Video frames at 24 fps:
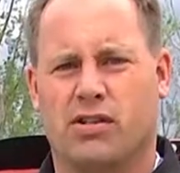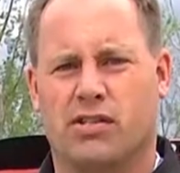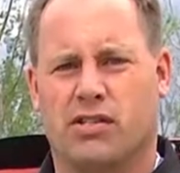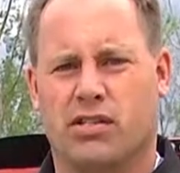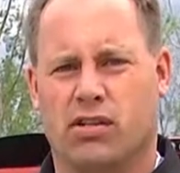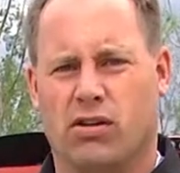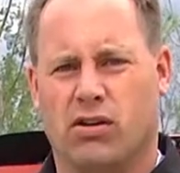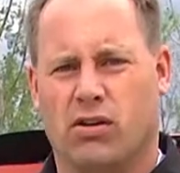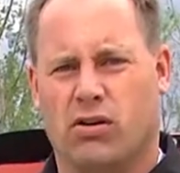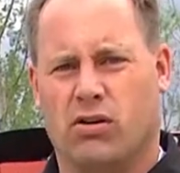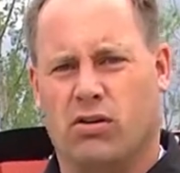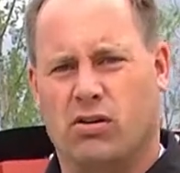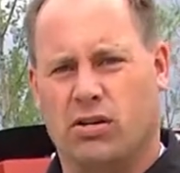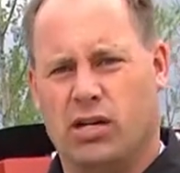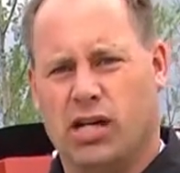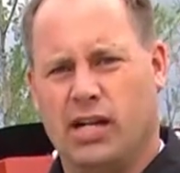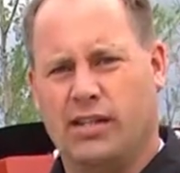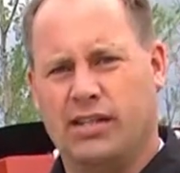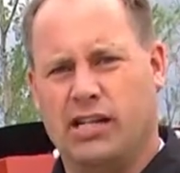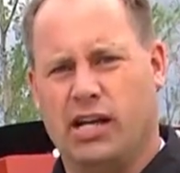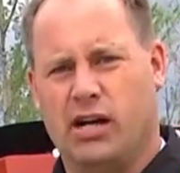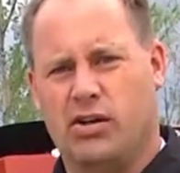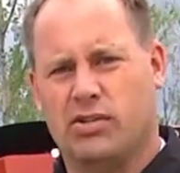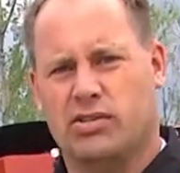as, you know,
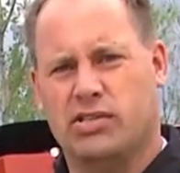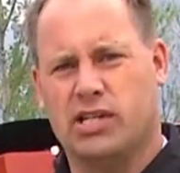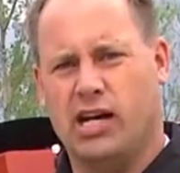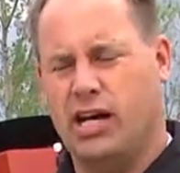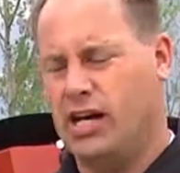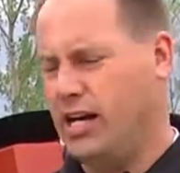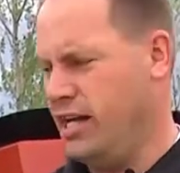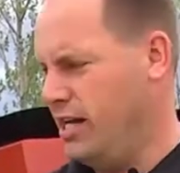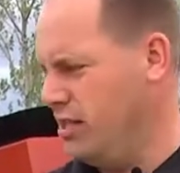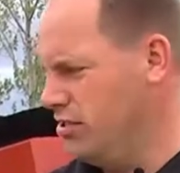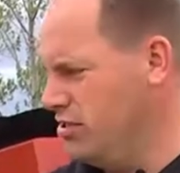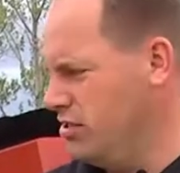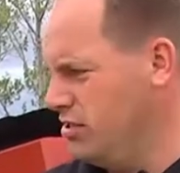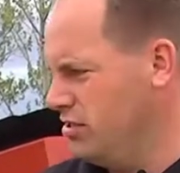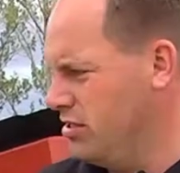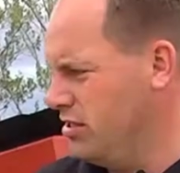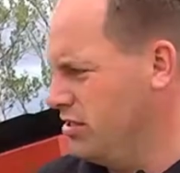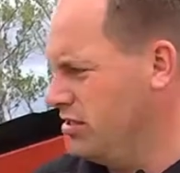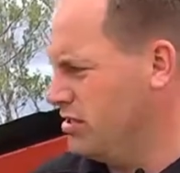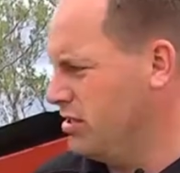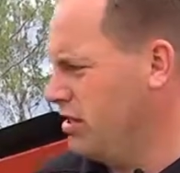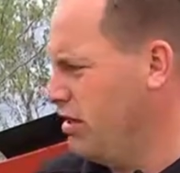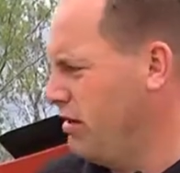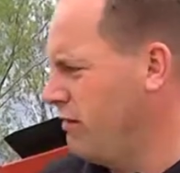on the outside edges
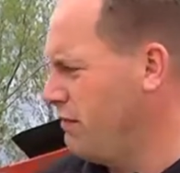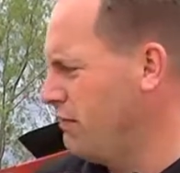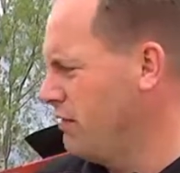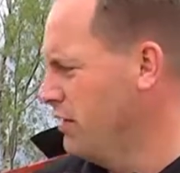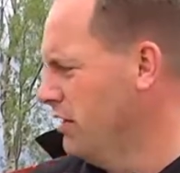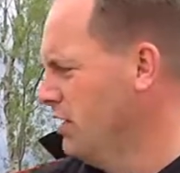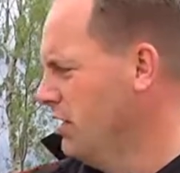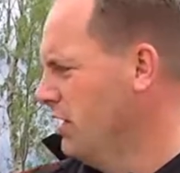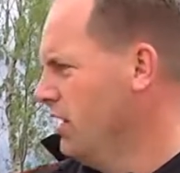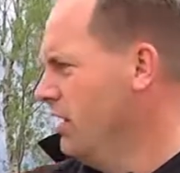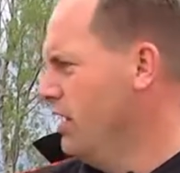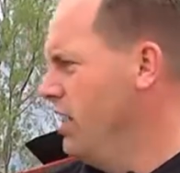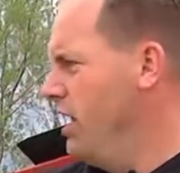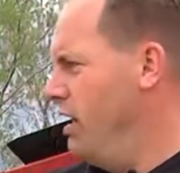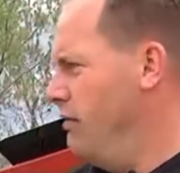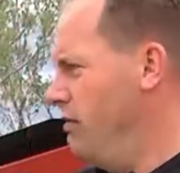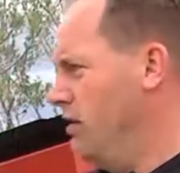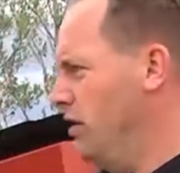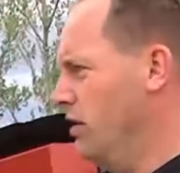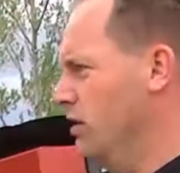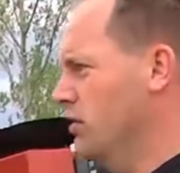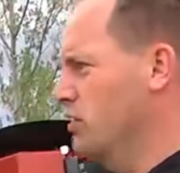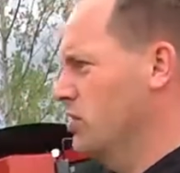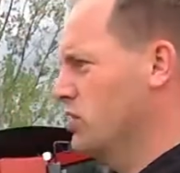and stuff.
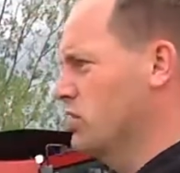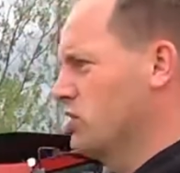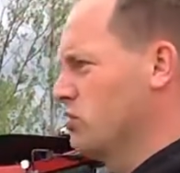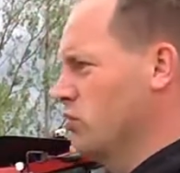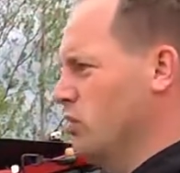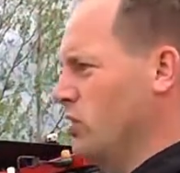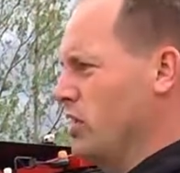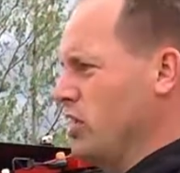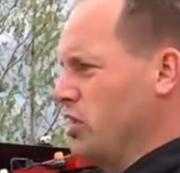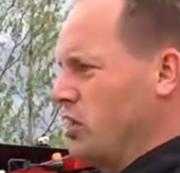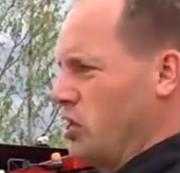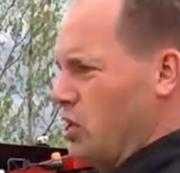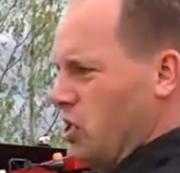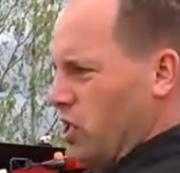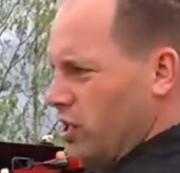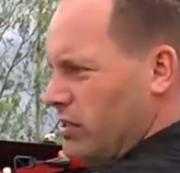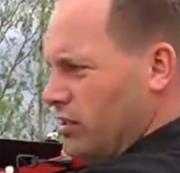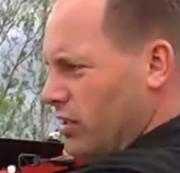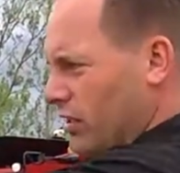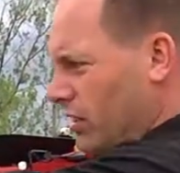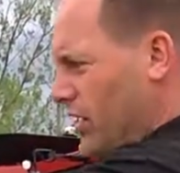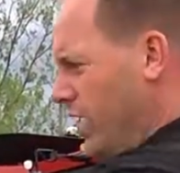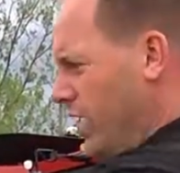Everything looks really good. The